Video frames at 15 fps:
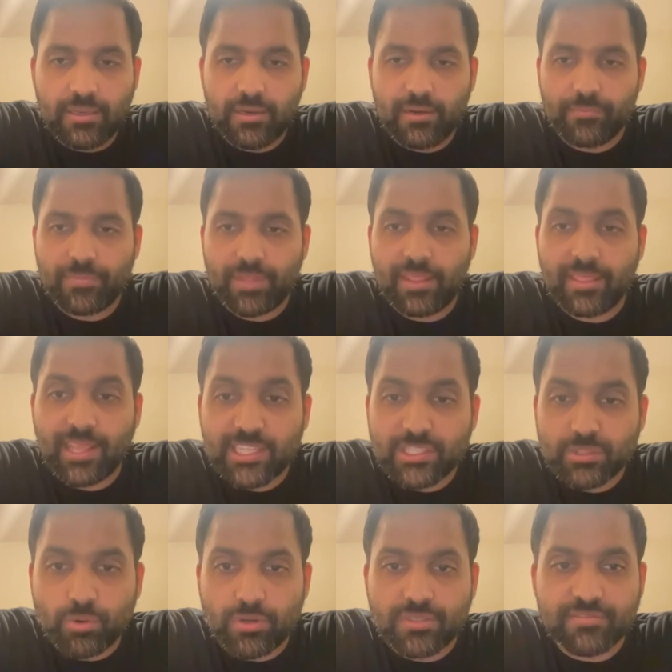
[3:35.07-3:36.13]
um, and
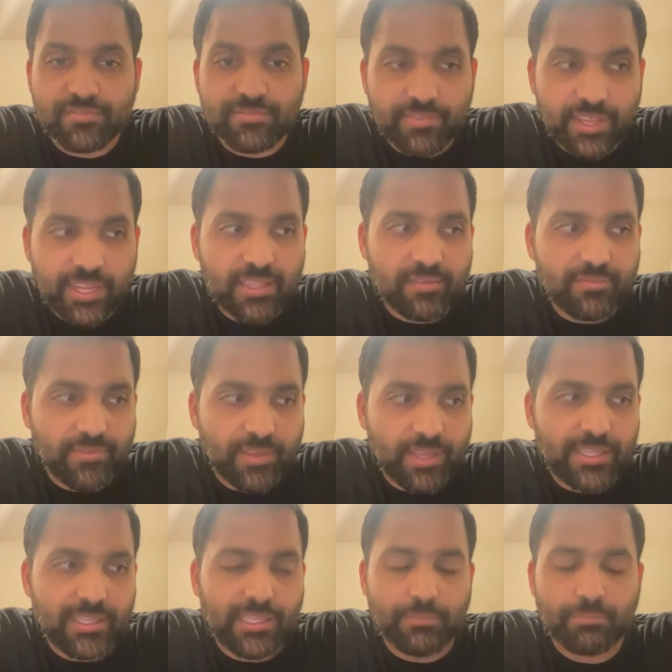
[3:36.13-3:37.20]
that's what's very
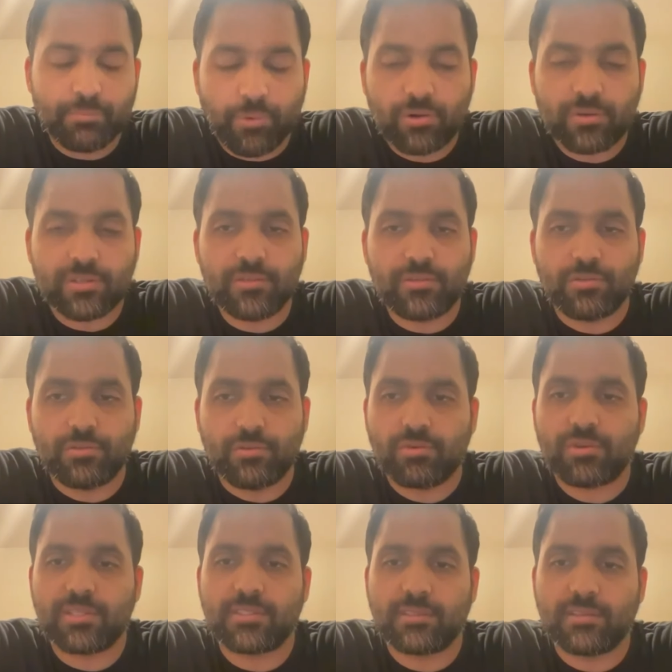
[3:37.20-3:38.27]
very important to
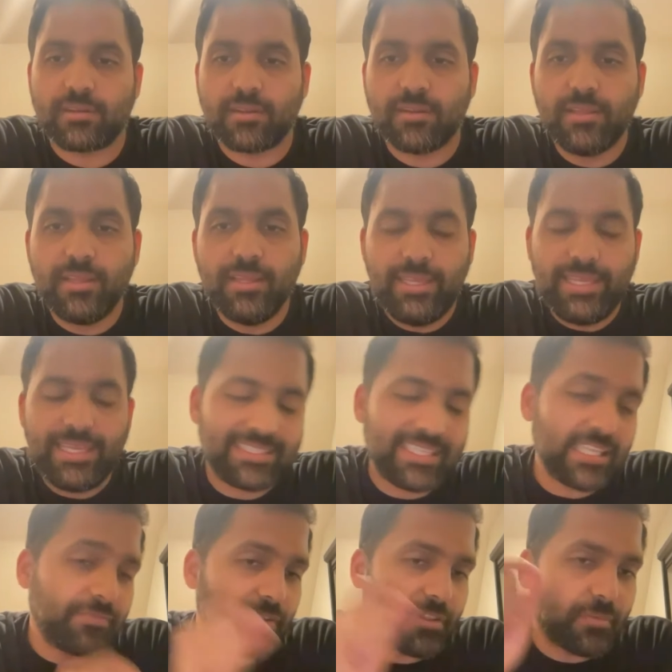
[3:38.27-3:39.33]
notice here. It
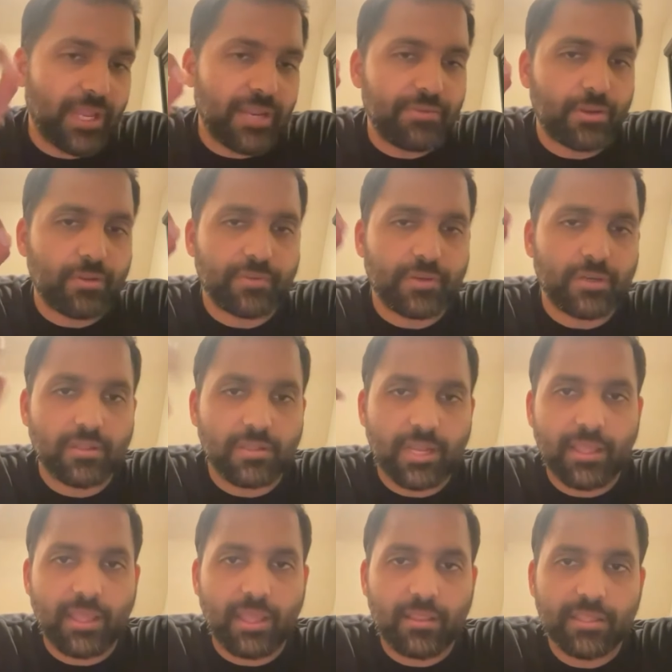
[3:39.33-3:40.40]
says for the benefit of Earth, and
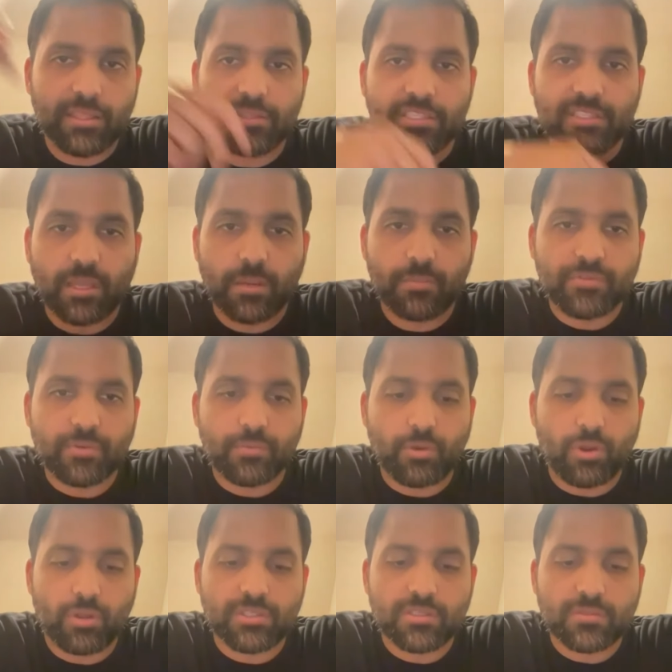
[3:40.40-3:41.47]
I, this comes from the
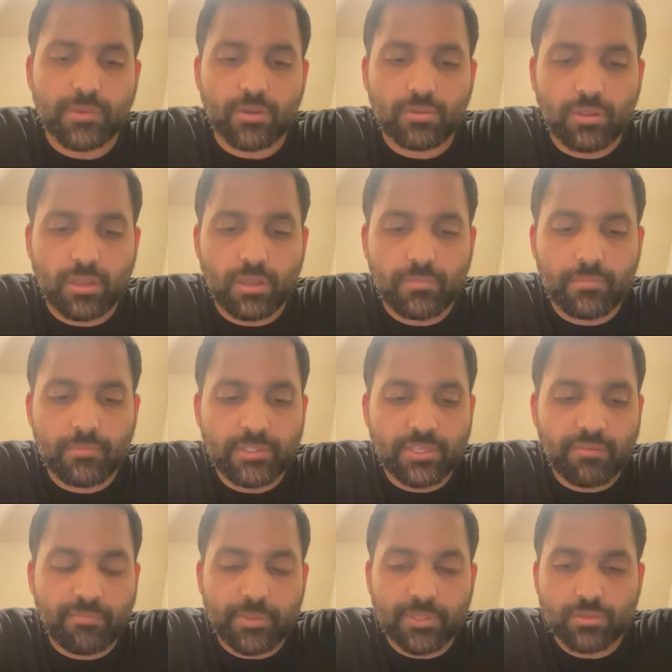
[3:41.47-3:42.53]
horse's mouth, um,
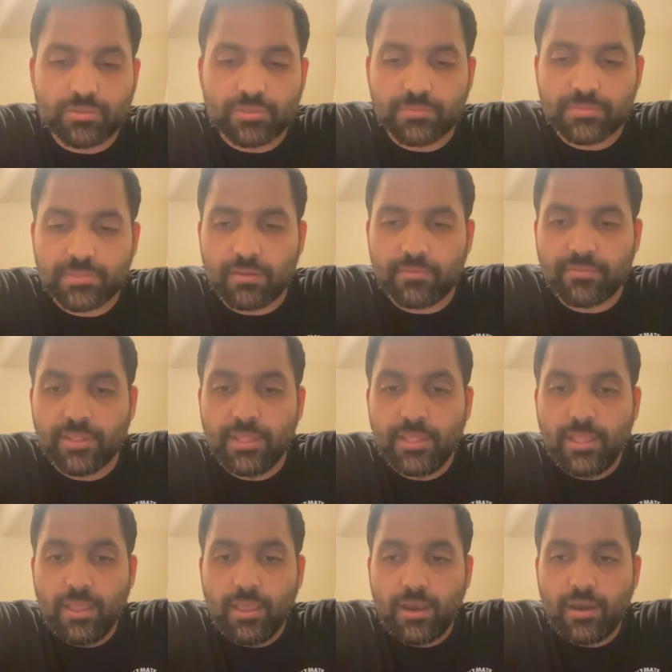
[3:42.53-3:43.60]
Jeff Bezos himself.
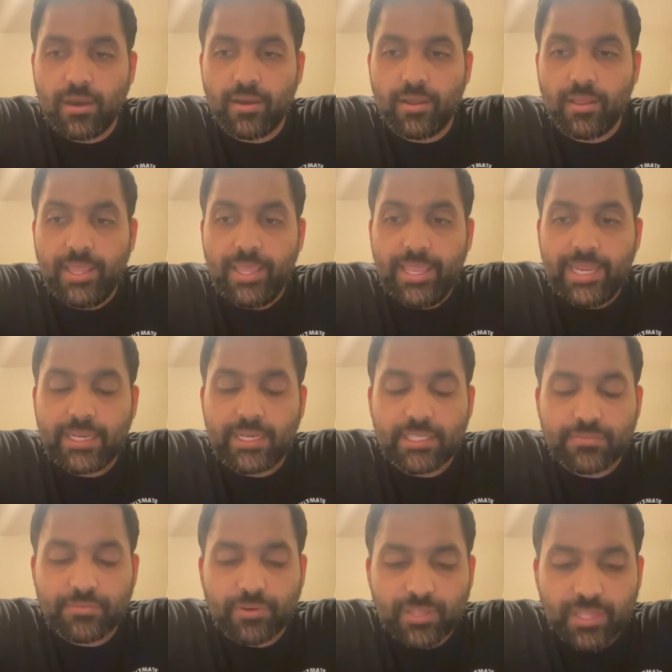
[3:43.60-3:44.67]
Uh, it
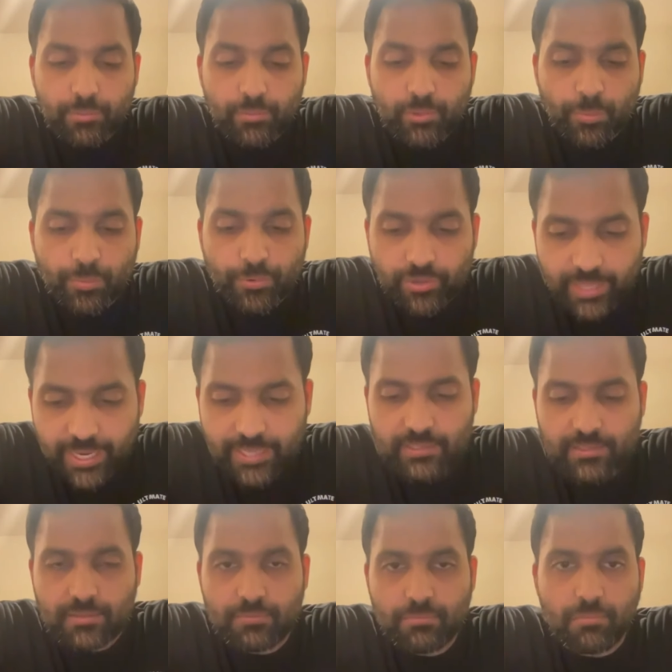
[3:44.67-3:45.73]
is for them to
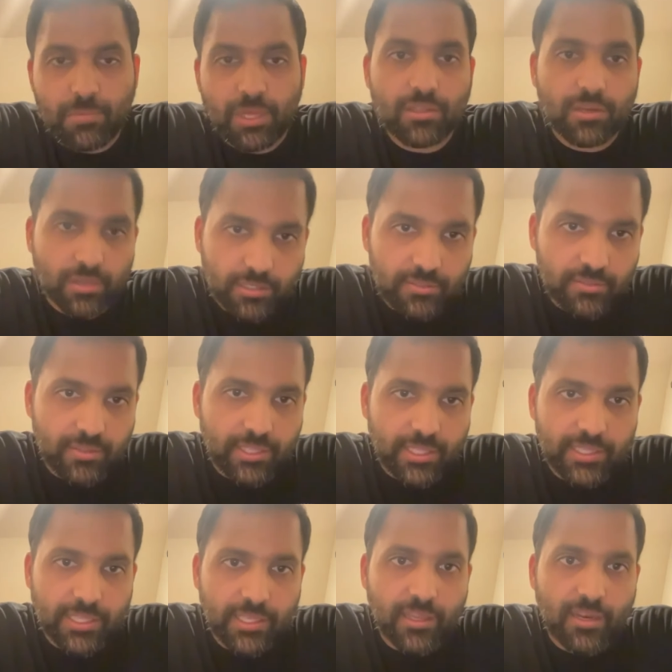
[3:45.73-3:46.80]
protect Mother Earth
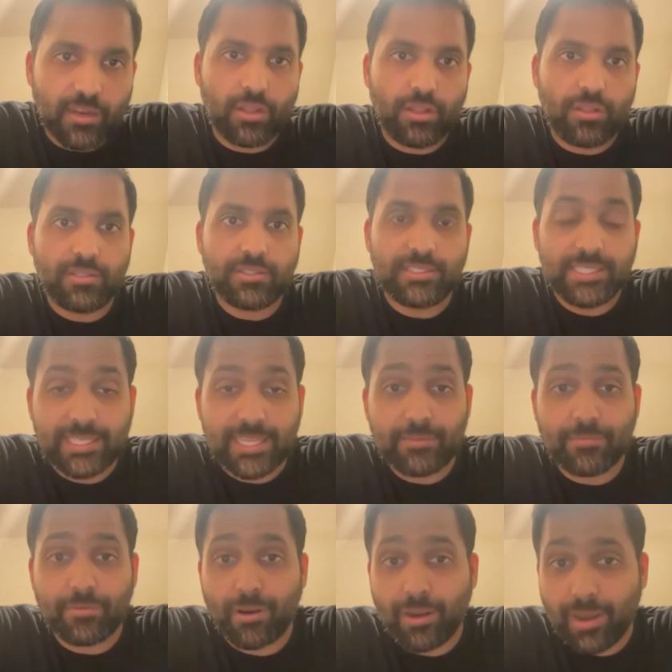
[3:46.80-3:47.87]
that they are
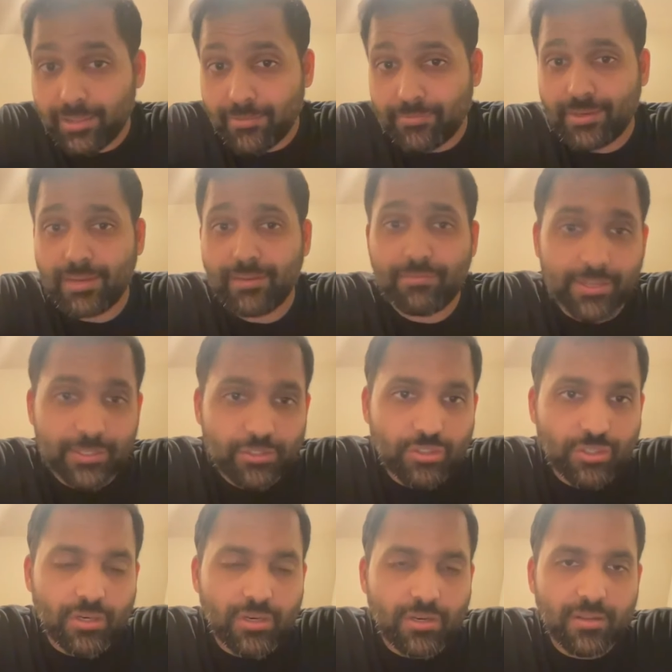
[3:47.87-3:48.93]
seeking for life and
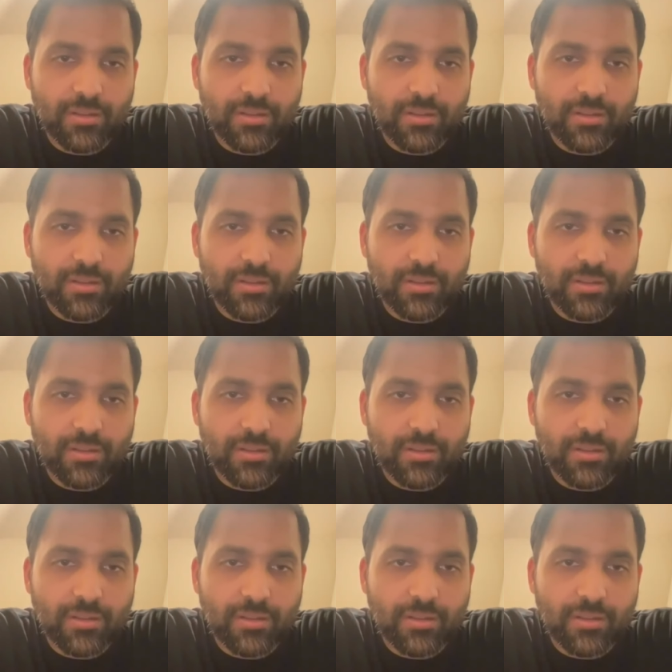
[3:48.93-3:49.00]
adventure